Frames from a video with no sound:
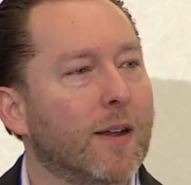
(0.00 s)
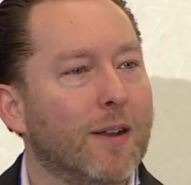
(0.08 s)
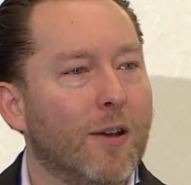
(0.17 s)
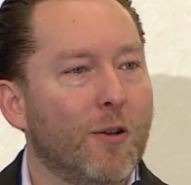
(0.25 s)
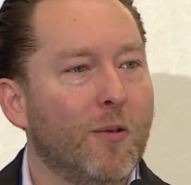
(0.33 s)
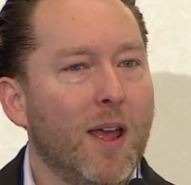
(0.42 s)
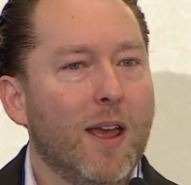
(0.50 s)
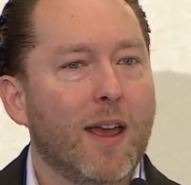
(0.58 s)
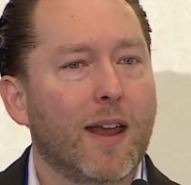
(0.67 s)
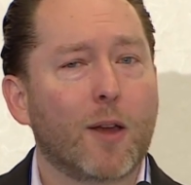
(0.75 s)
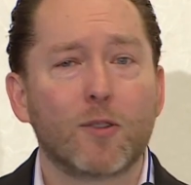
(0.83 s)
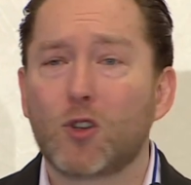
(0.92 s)
I know,
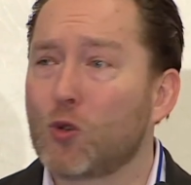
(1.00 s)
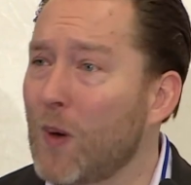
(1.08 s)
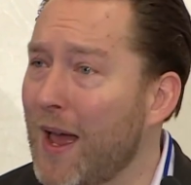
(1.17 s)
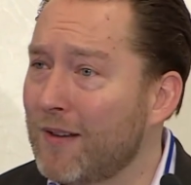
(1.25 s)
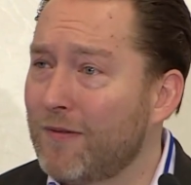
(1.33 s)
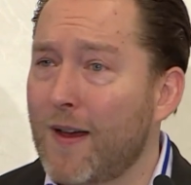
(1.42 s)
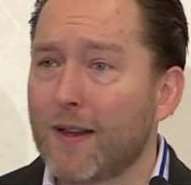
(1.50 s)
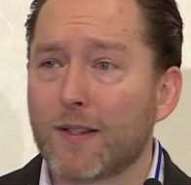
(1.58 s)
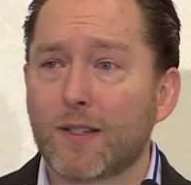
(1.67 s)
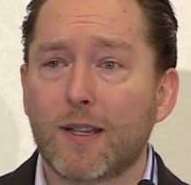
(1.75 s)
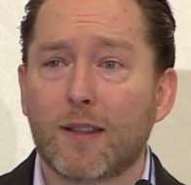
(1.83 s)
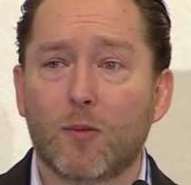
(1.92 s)
and I was gratified to
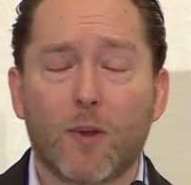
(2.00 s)
see that